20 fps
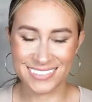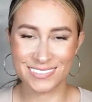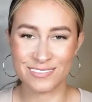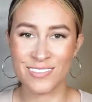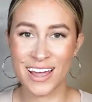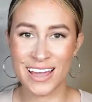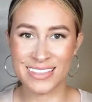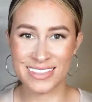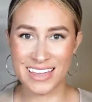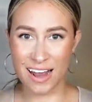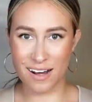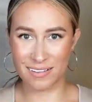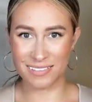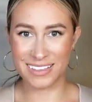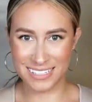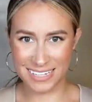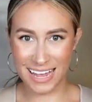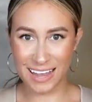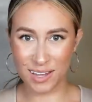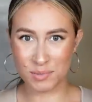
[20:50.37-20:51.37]
Right there,
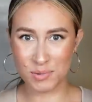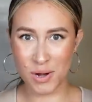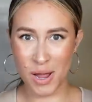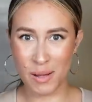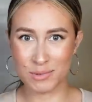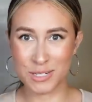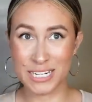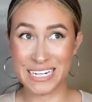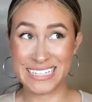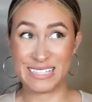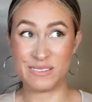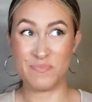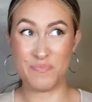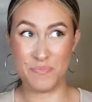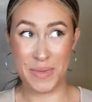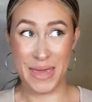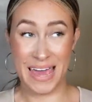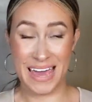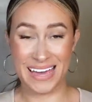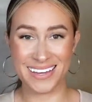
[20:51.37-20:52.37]
the teleprompter, it's
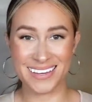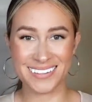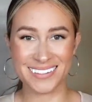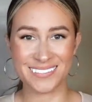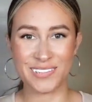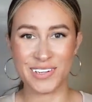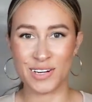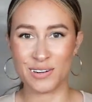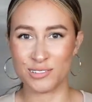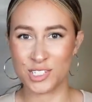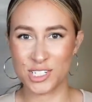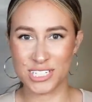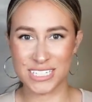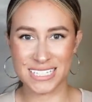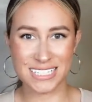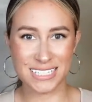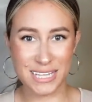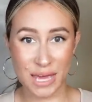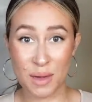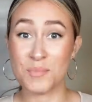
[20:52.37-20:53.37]
big. We don't
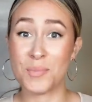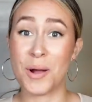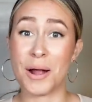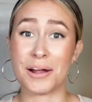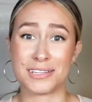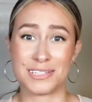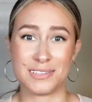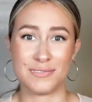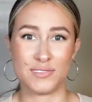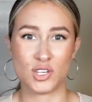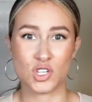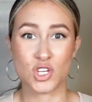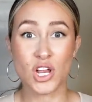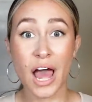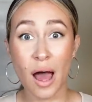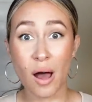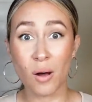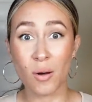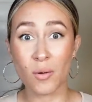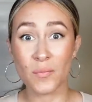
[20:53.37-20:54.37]
just skip parts of the
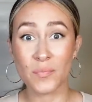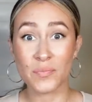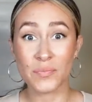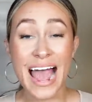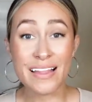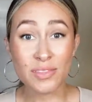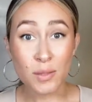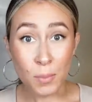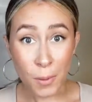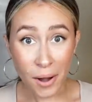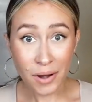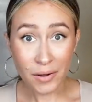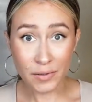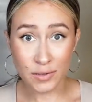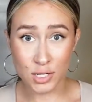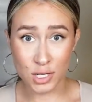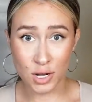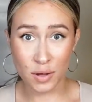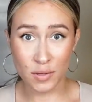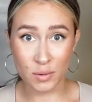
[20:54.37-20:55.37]
show. And the part of the
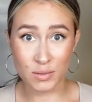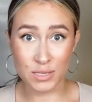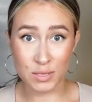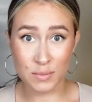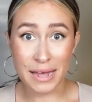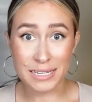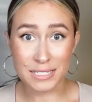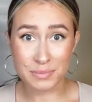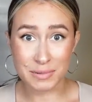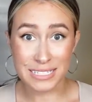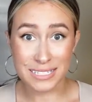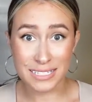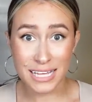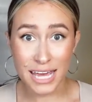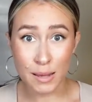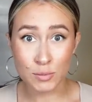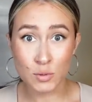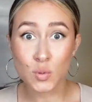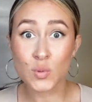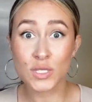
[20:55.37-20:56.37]
show that was about to be
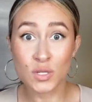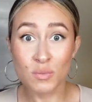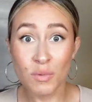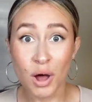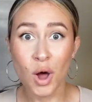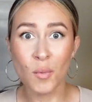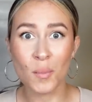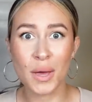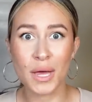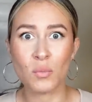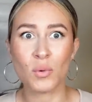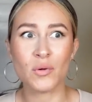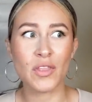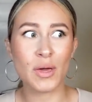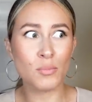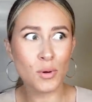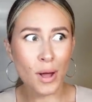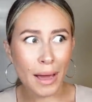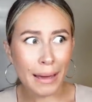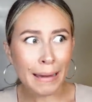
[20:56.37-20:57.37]
skipped was the moment where they
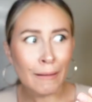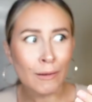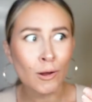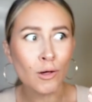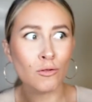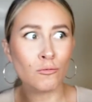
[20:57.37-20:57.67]
brought out all